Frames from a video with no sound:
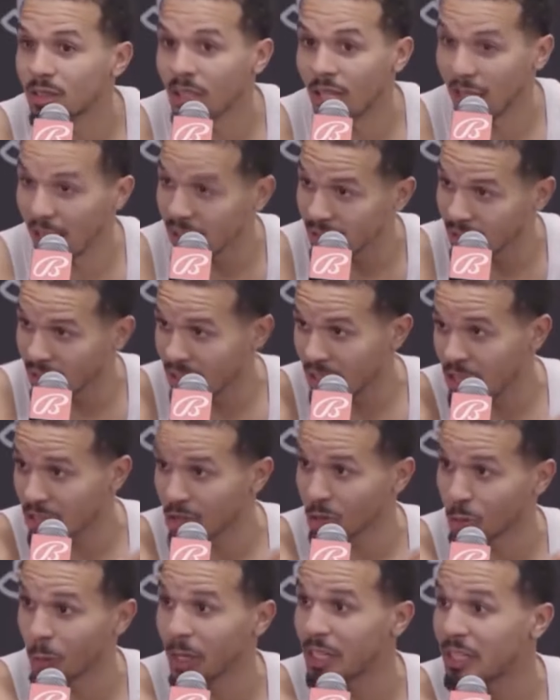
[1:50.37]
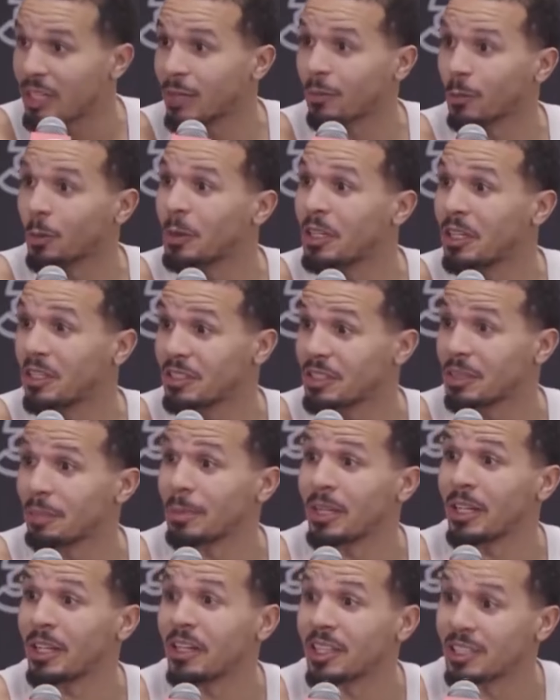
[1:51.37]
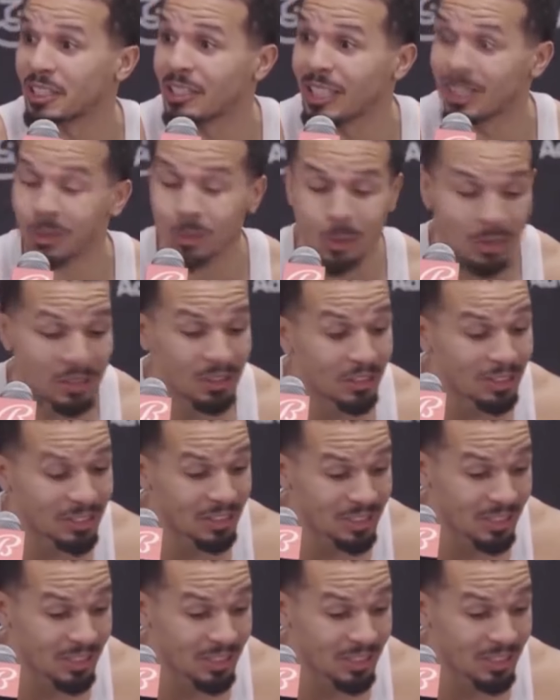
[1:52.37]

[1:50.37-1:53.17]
I think he's just waking everyone else up now. I think that's what it is.